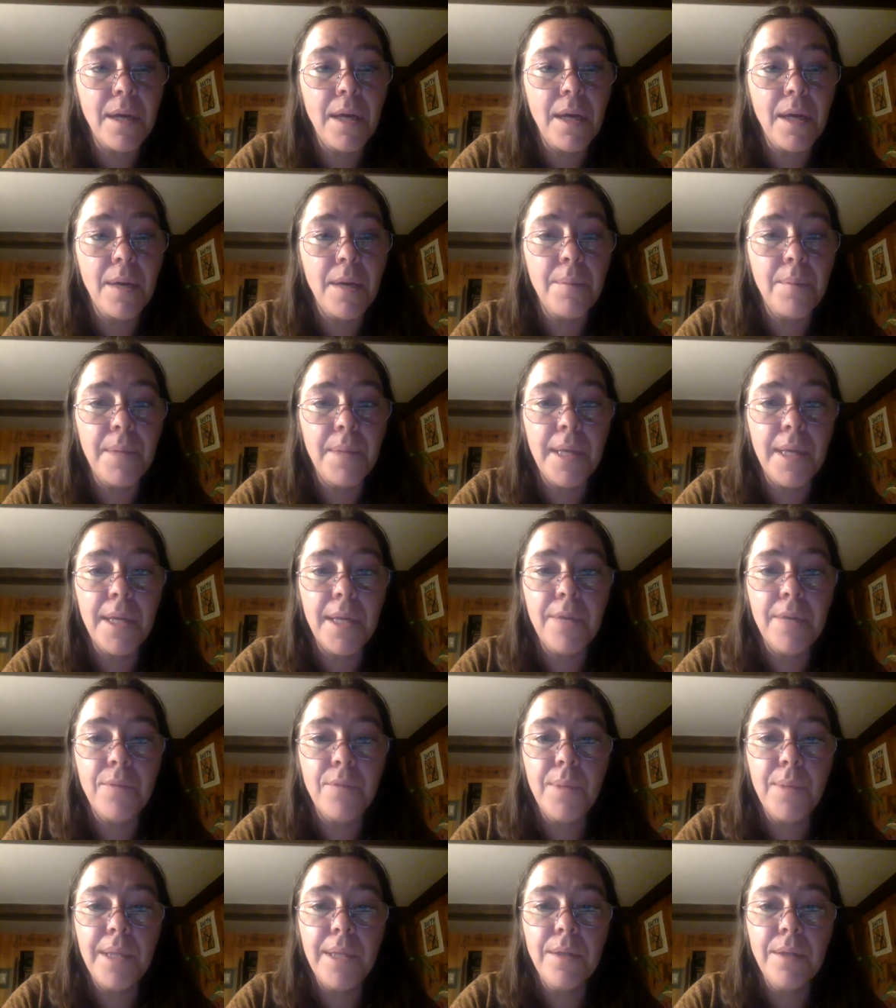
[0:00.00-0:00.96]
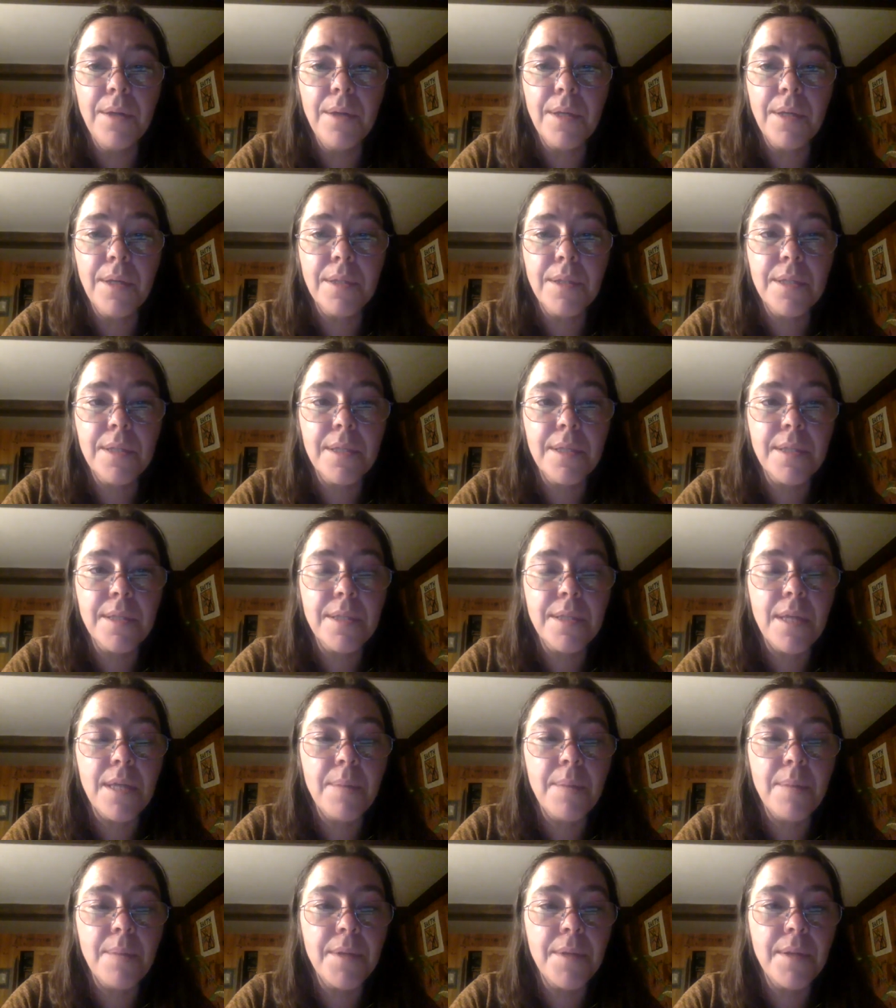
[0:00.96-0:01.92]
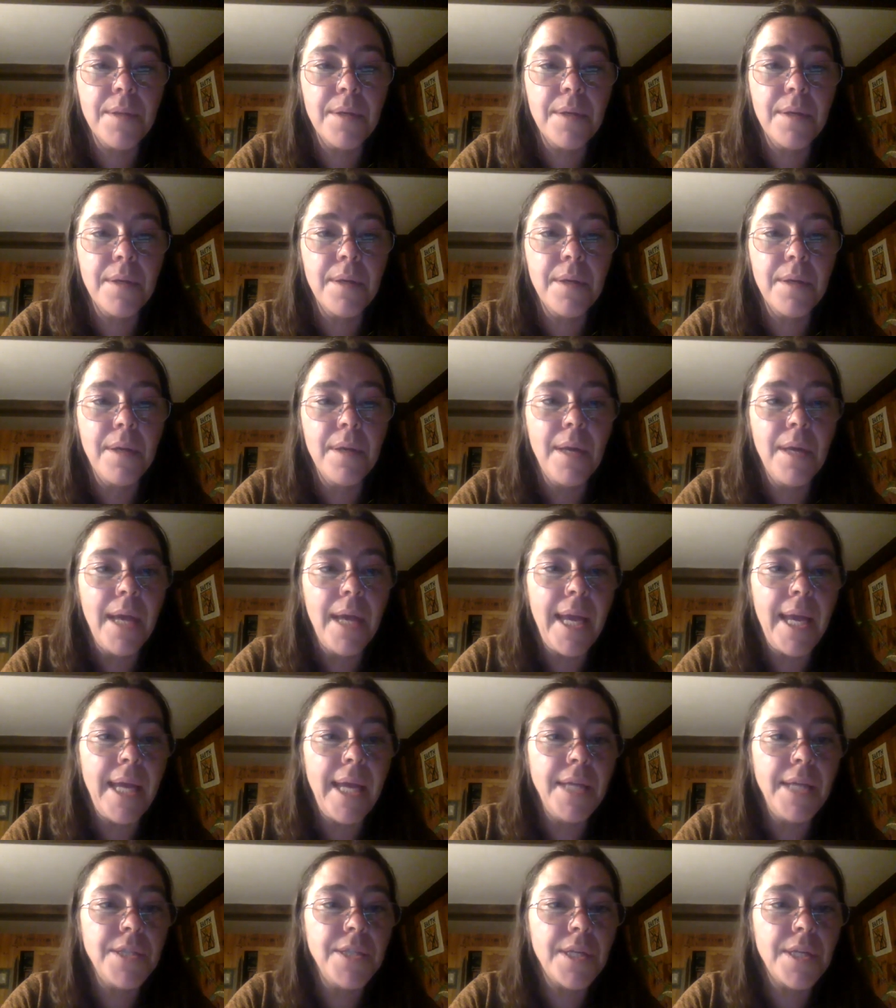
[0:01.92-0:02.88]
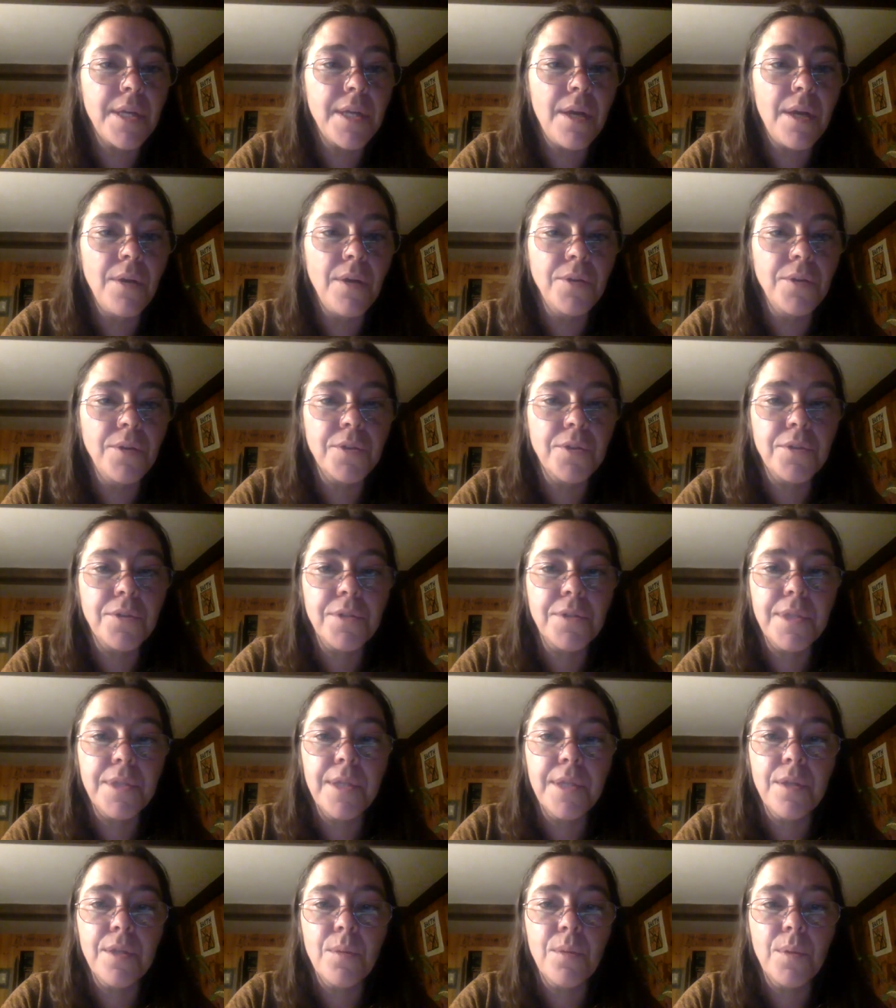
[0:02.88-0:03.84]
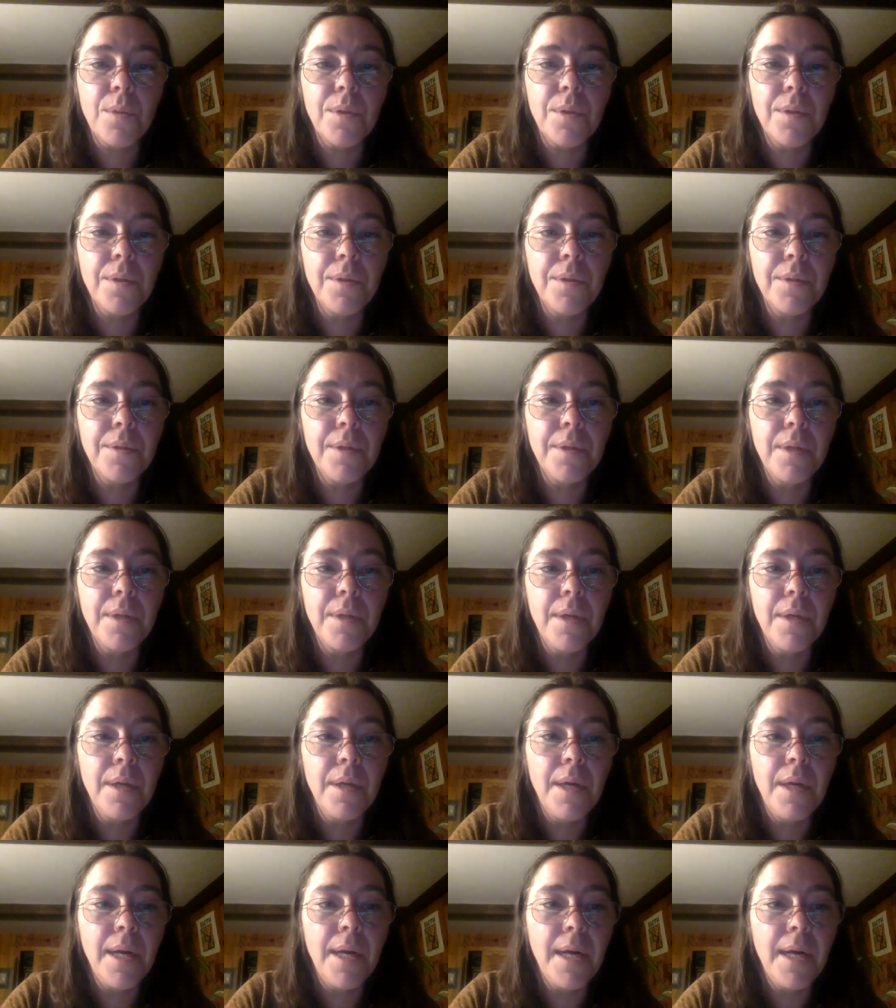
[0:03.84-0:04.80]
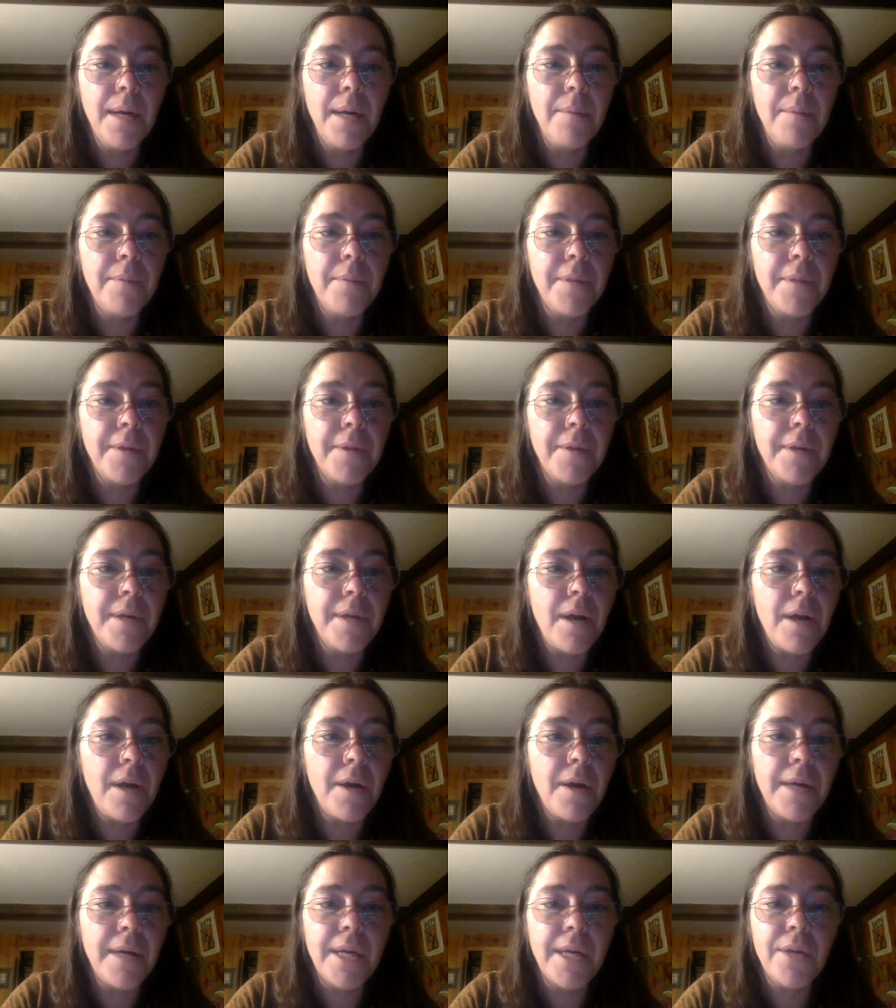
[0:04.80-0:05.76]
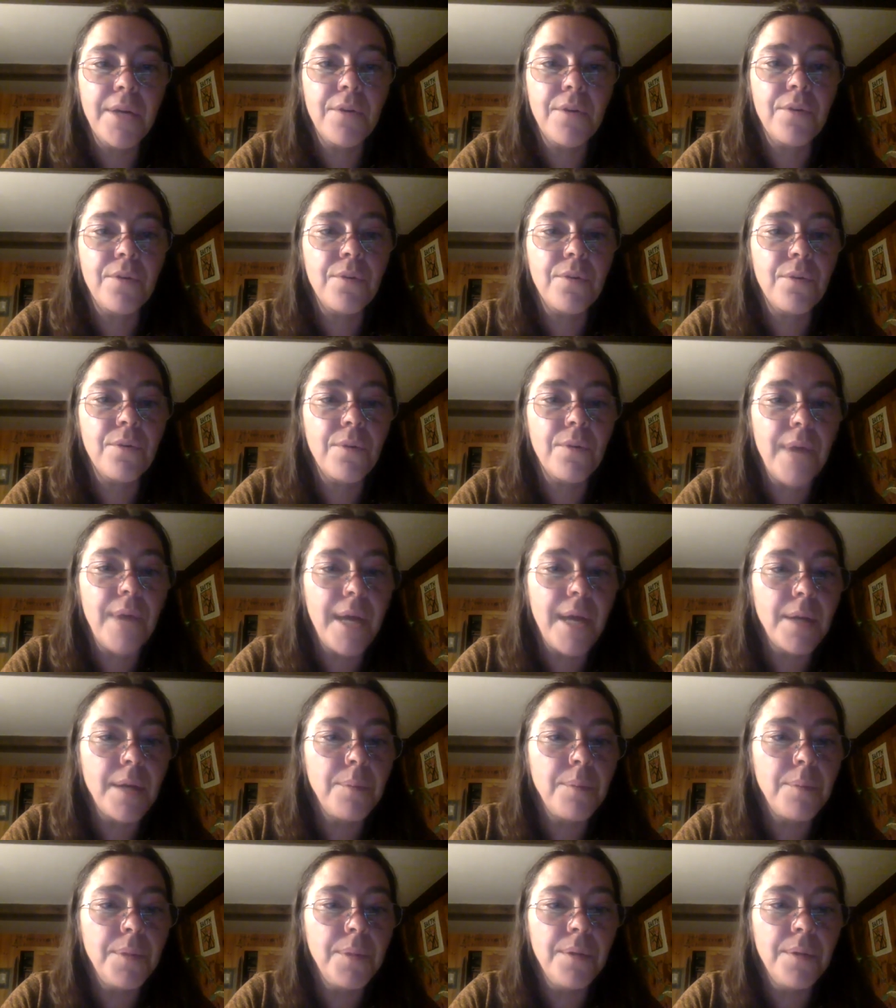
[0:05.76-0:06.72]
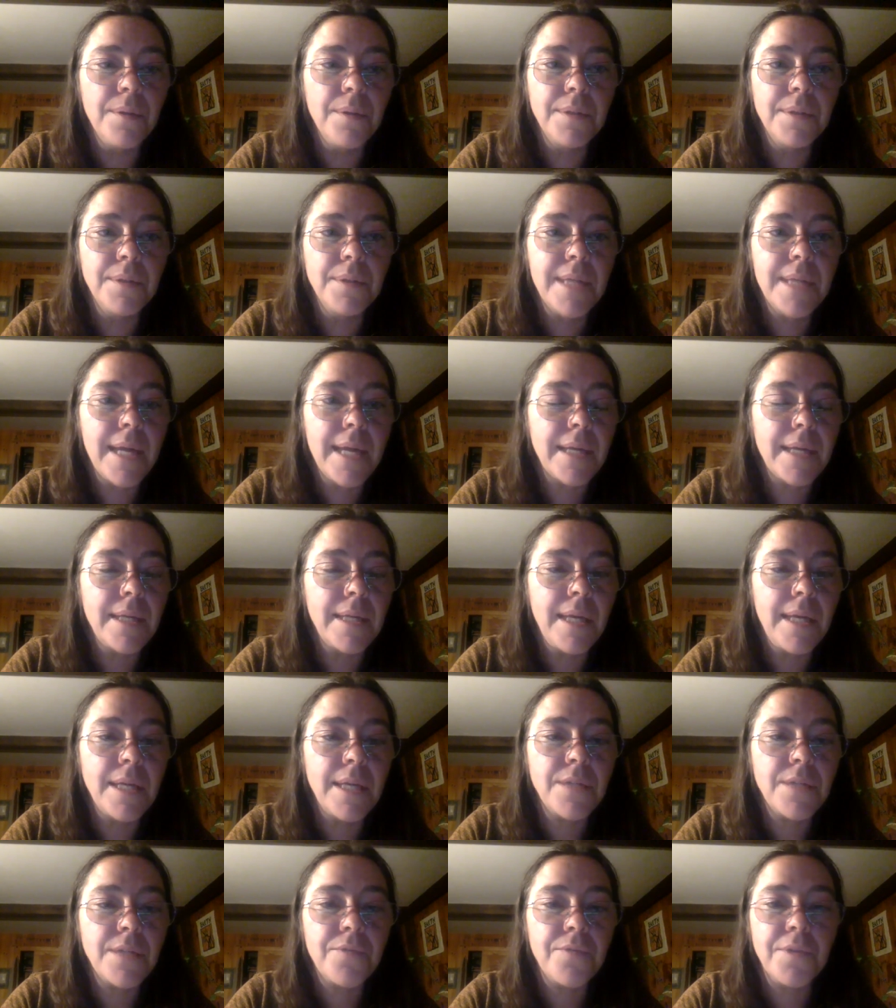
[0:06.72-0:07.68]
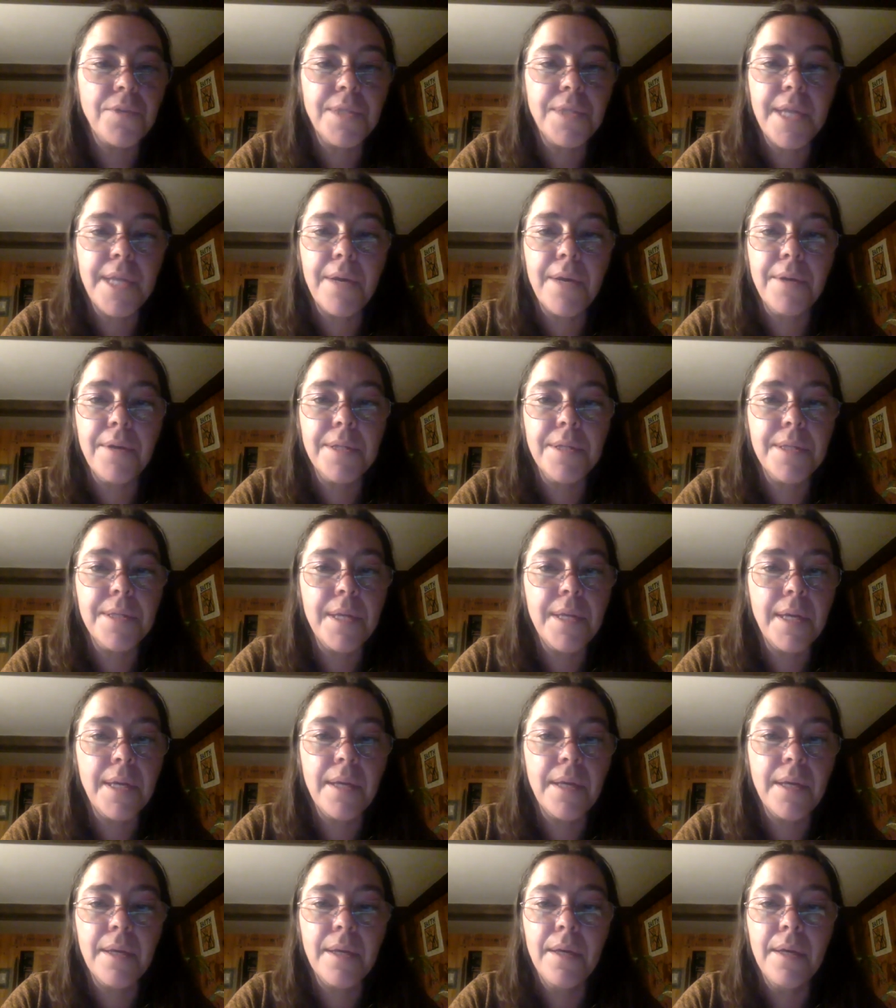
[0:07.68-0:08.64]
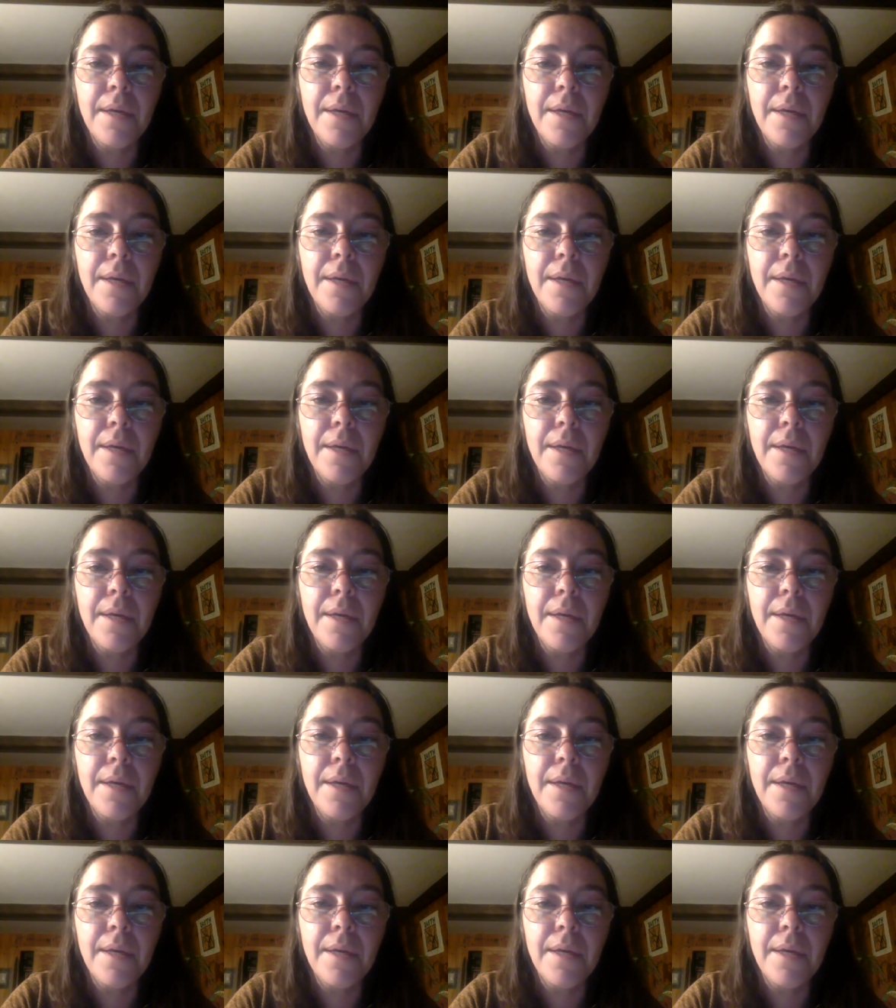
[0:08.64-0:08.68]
And if we look to some of the Asian cultures in the world, there are incredible techniques for terracing